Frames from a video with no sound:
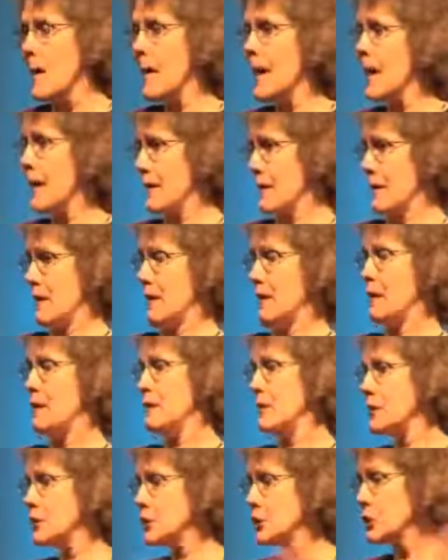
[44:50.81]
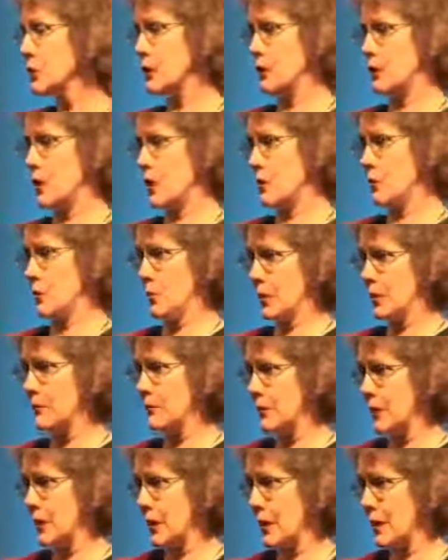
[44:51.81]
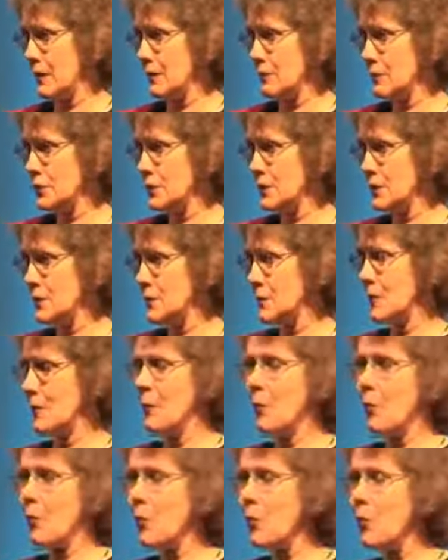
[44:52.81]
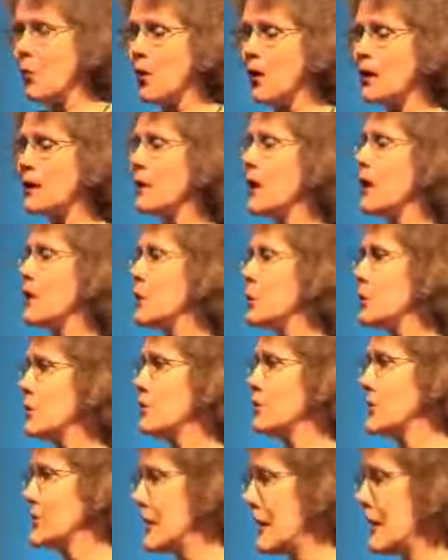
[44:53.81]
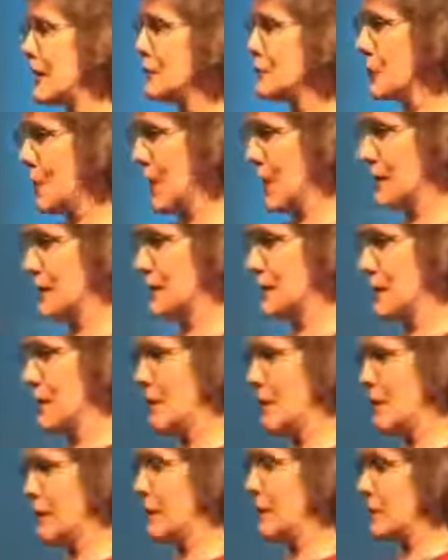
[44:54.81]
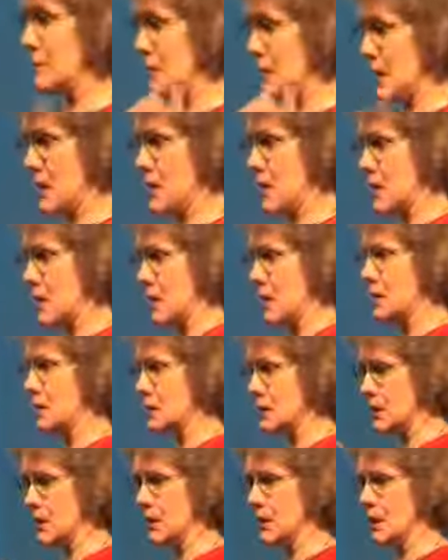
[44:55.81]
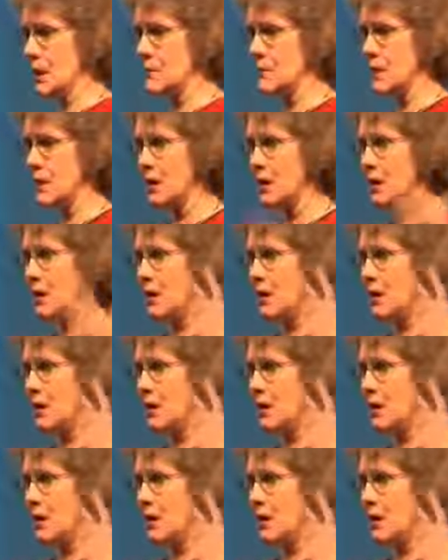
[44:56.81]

And I eventually got rid of the allergies, but what I could have saved myself in money and time